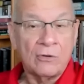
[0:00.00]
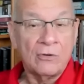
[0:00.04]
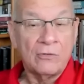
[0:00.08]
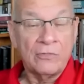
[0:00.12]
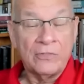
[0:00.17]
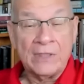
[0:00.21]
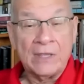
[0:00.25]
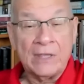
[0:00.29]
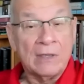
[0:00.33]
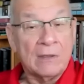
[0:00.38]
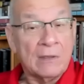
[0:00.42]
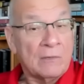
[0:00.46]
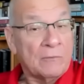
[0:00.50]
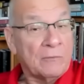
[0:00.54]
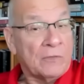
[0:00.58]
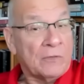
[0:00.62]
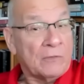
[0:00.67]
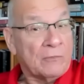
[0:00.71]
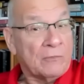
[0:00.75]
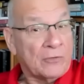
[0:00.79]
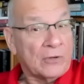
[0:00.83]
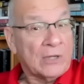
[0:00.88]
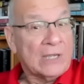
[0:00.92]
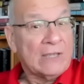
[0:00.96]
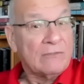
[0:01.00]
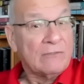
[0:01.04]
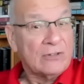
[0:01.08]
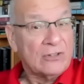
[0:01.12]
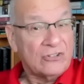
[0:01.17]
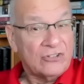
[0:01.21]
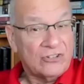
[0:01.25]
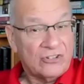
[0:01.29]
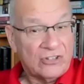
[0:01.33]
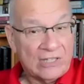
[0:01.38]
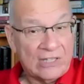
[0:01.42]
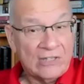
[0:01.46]
the forgiveness
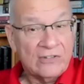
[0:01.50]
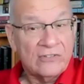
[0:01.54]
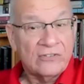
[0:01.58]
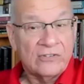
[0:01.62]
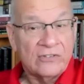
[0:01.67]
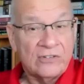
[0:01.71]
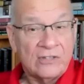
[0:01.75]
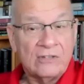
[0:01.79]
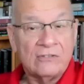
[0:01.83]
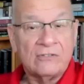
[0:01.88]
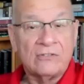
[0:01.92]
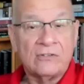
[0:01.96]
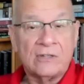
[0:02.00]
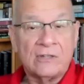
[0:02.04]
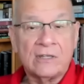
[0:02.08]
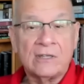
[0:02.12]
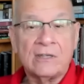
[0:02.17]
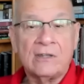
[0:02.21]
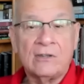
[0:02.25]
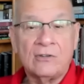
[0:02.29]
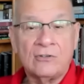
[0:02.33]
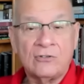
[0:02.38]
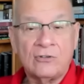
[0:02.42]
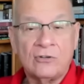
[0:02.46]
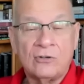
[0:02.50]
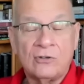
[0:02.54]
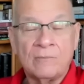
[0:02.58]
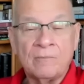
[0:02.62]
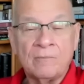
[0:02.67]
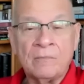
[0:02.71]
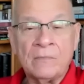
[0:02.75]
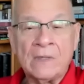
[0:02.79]
she sees in the culture